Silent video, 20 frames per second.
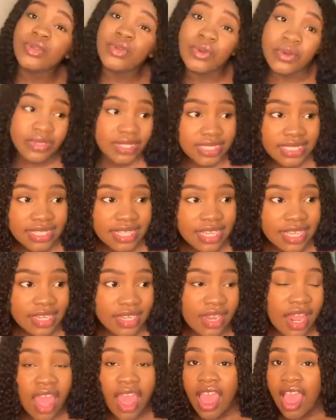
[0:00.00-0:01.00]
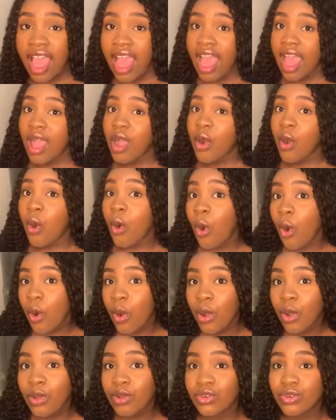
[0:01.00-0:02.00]
ghosted
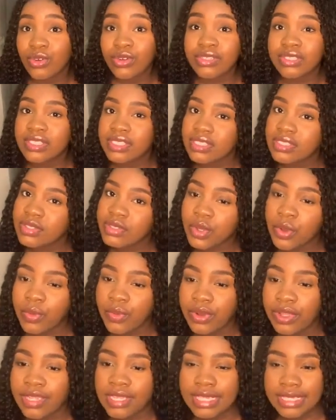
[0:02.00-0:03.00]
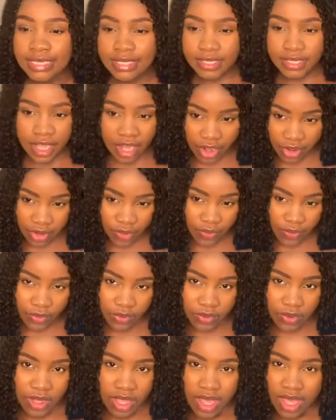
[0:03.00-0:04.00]
or ghosting someone is
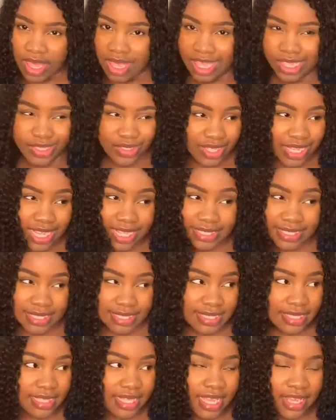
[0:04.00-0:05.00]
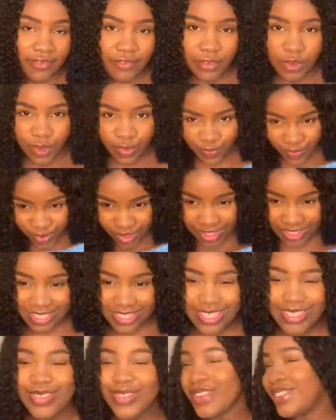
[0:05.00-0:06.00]
terrible. As you can see, I've
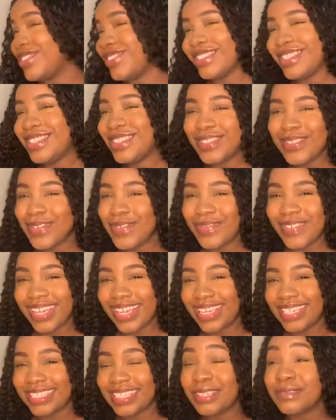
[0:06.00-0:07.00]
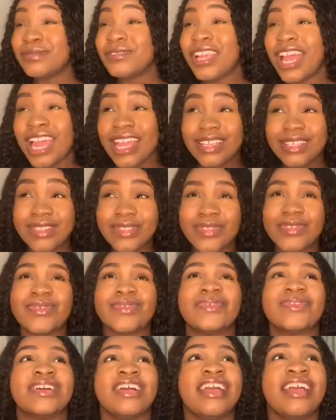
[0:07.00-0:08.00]
obviously not gotten over it. I'm trying
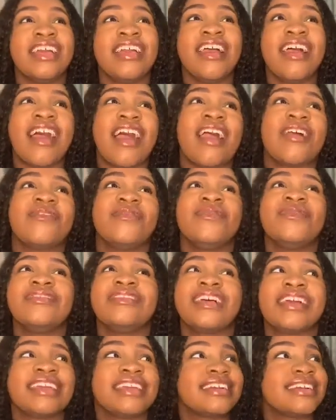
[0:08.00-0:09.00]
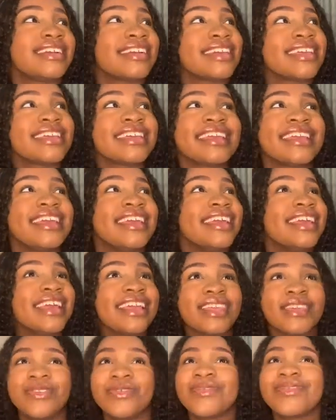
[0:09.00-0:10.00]
to. I feel like,
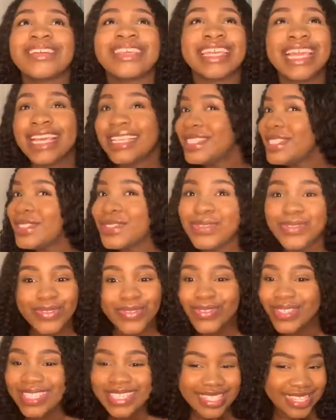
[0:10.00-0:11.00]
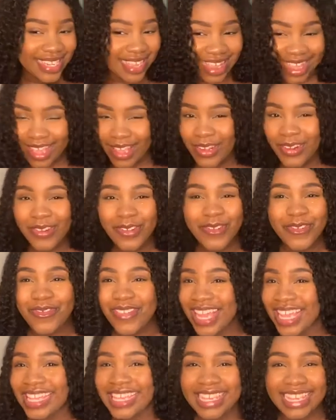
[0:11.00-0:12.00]
getting to know the guy all over
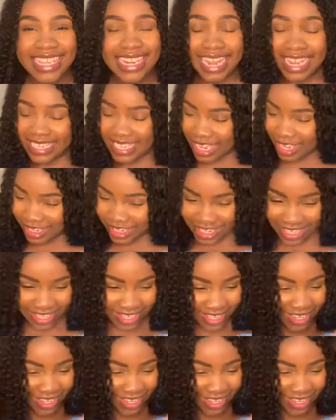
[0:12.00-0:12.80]
again and then